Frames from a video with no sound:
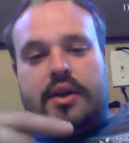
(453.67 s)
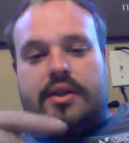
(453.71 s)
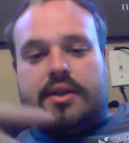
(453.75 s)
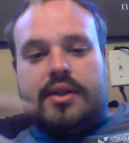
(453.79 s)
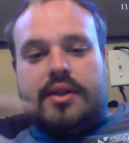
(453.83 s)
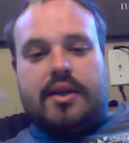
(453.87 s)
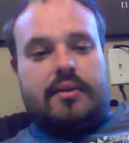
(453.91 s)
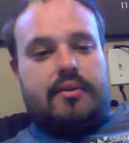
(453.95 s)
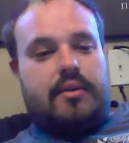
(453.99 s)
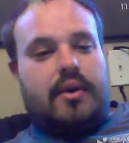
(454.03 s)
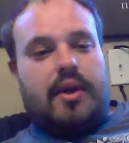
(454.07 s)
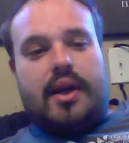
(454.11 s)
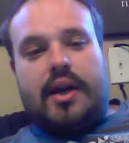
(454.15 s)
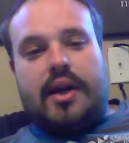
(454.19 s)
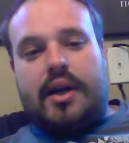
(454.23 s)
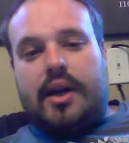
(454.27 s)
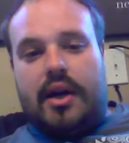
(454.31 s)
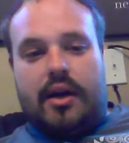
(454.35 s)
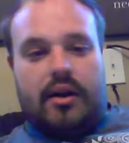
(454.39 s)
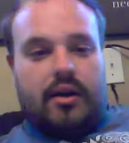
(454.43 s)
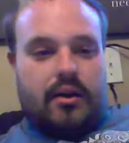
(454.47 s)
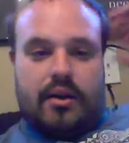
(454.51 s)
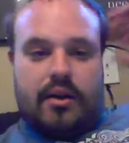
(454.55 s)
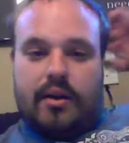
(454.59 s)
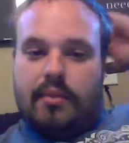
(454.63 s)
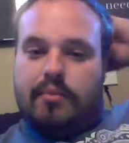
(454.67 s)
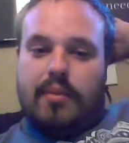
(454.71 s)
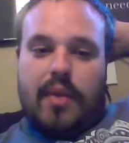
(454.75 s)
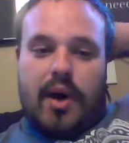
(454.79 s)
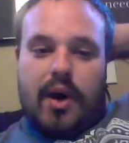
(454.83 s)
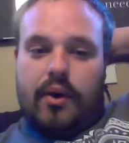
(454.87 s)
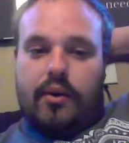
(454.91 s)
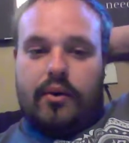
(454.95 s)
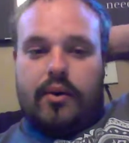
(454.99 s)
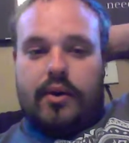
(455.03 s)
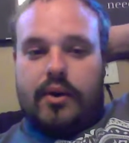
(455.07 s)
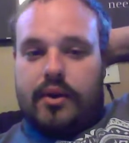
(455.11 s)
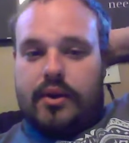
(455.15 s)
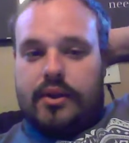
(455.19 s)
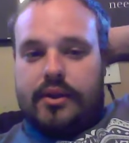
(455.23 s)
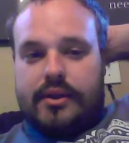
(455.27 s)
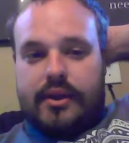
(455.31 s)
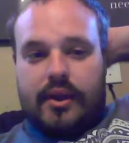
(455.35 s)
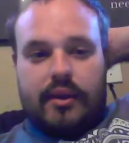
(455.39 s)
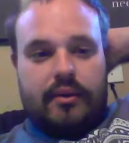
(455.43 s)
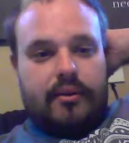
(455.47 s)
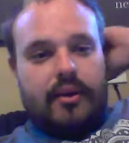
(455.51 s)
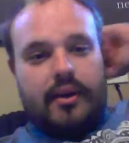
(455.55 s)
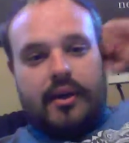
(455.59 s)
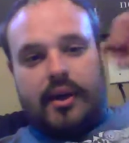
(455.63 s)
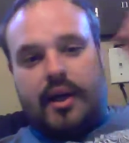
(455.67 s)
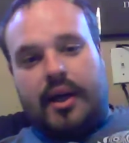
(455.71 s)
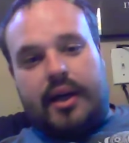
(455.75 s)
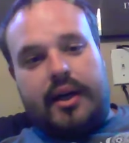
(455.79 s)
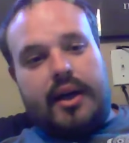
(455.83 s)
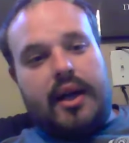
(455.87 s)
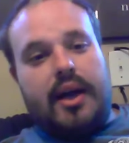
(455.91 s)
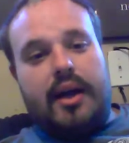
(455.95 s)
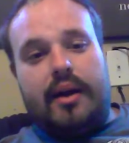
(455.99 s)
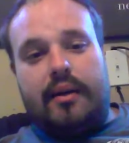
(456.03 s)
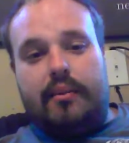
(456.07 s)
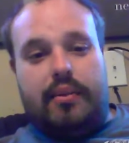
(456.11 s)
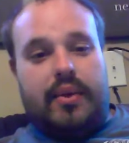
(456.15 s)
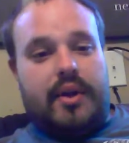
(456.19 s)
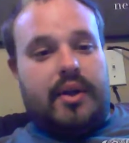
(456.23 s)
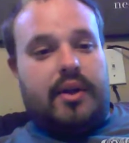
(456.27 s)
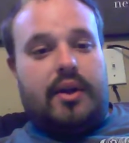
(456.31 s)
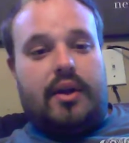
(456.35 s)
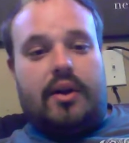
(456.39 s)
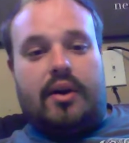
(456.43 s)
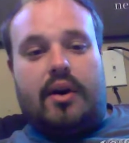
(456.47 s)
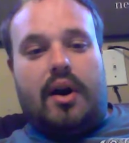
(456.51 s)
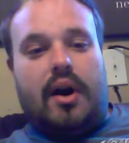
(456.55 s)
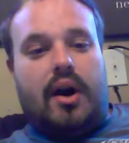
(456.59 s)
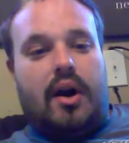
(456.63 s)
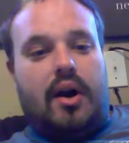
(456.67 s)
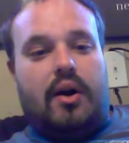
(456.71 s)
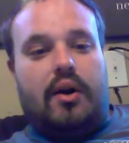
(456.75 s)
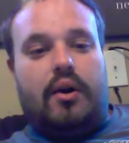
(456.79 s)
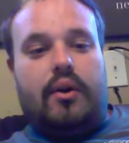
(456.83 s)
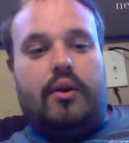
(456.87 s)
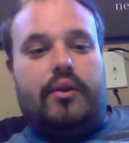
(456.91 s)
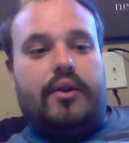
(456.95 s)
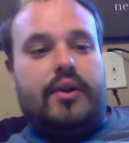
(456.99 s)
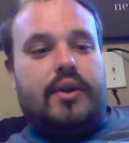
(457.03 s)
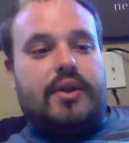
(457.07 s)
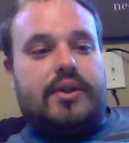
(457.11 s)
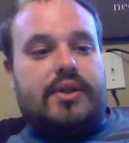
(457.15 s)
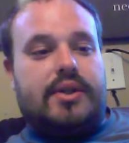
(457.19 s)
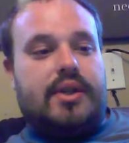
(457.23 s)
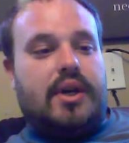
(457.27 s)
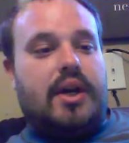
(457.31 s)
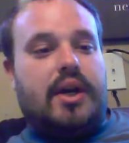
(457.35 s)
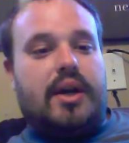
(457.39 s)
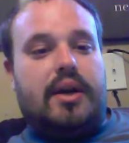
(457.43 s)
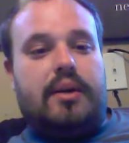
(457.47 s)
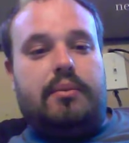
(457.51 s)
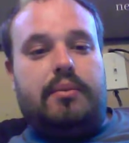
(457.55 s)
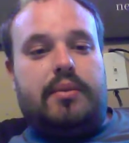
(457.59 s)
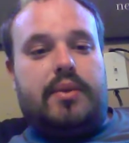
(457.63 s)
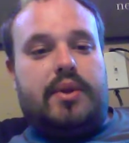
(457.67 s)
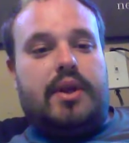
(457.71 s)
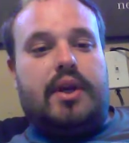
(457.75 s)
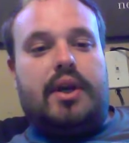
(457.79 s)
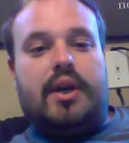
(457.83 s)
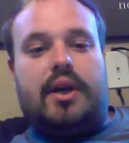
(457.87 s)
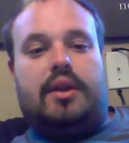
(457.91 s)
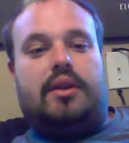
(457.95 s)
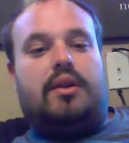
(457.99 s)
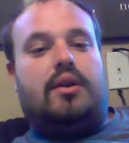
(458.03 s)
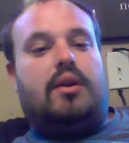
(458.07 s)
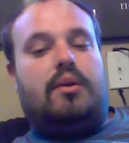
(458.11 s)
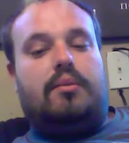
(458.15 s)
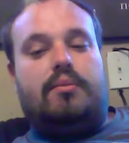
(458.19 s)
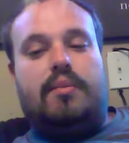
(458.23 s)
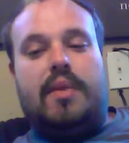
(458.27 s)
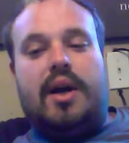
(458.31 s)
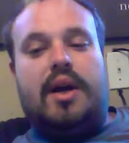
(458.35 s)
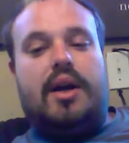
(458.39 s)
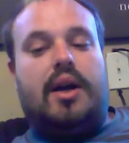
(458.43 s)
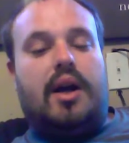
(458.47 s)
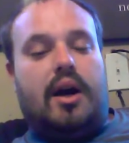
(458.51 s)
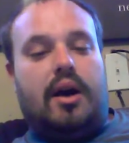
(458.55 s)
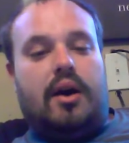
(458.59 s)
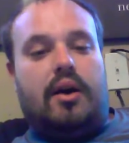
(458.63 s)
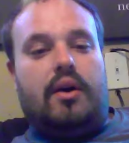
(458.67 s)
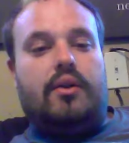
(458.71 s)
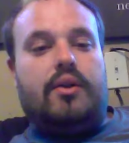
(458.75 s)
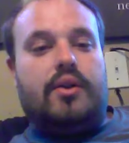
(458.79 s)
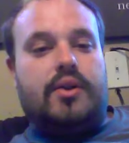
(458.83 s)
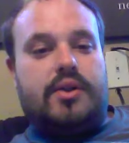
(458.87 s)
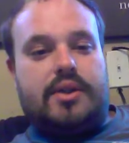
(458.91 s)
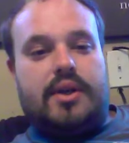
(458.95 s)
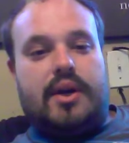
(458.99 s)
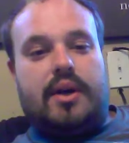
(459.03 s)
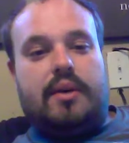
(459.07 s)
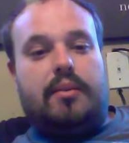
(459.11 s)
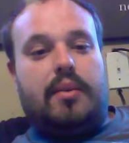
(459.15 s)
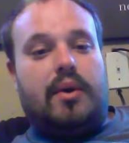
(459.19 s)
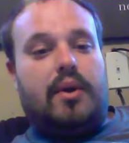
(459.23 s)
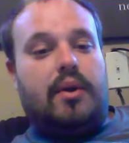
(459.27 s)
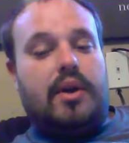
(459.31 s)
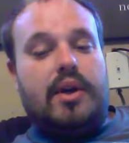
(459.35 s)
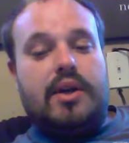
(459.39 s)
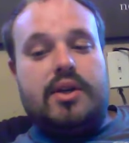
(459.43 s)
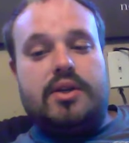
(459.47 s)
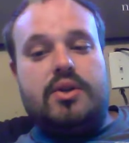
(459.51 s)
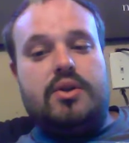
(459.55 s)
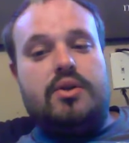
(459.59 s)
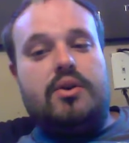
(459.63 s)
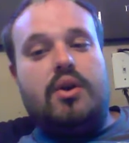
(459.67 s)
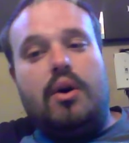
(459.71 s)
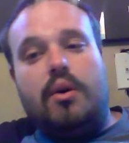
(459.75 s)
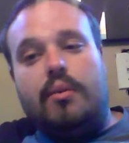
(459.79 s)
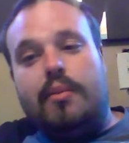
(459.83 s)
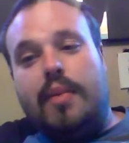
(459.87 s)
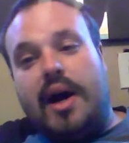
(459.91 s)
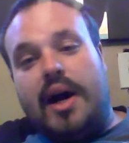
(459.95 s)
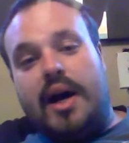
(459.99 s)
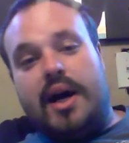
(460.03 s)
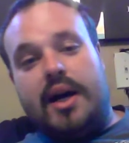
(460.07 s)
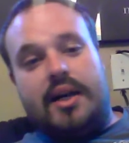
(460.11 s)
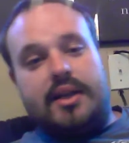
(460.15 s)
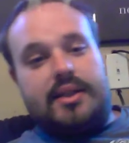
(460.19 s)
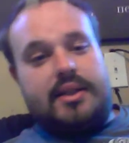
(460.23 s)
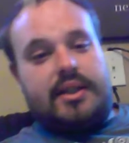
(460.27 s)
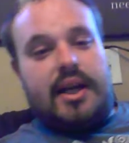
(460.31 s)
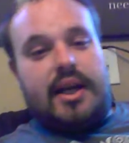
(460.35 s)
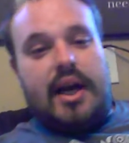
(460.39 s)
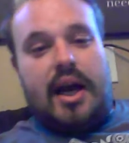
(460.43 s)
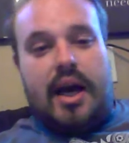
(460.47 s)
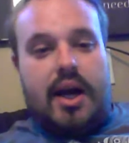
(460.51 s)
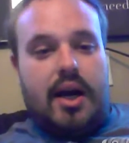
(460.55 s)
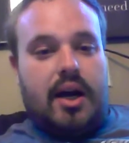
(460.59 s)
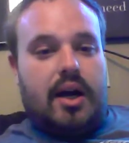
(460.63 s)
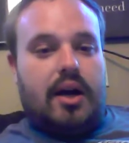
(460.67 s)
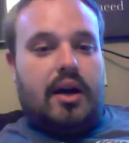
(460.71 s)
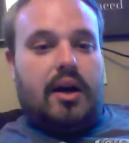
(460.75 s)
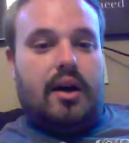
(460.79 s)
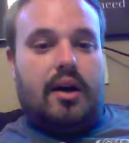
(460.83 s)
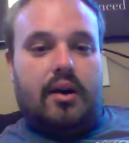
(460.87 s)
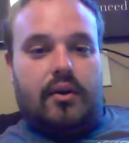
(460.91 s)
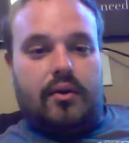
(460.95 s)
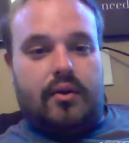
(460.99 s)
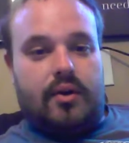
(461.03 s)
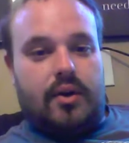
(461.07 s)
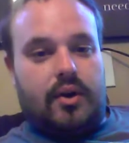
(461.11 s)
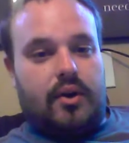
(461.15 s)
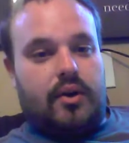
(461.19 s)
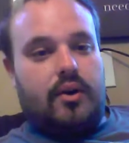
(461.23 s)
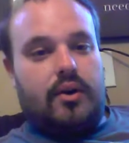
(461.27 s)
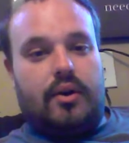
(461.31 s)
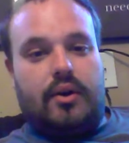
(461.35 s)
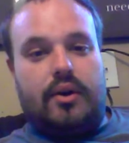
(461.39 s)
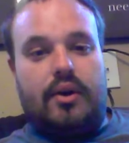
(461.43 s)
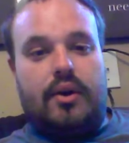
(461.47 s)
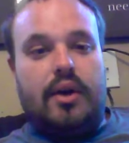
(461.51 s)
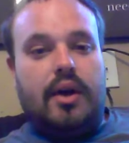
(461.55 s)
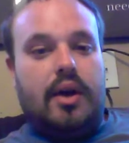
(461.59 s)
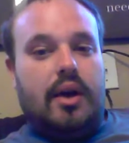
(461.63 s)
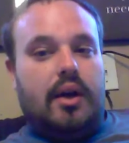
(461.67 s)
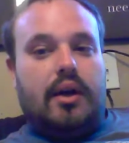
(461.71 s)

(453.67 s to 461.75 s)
something like that on the motor or something like that, but they're all the same thing. They're made all the same. Unless you go buy a Skyhawk or,